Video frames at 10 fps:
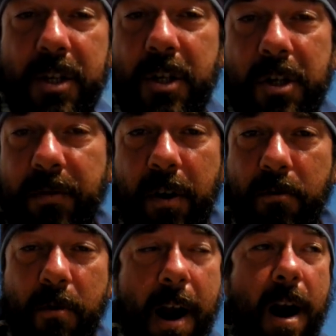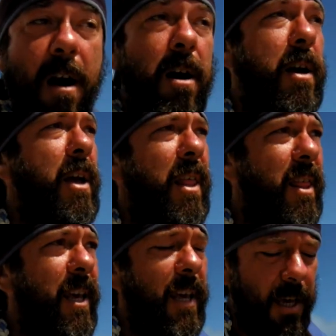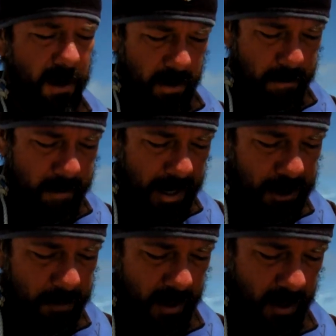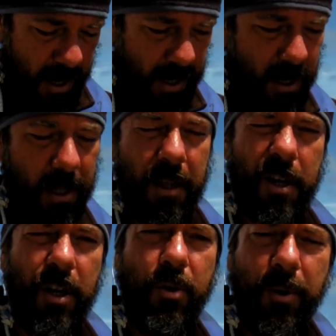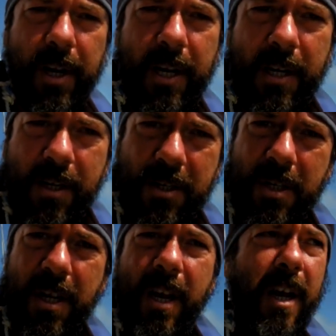this is also very rare, the measurement that I got, the degrees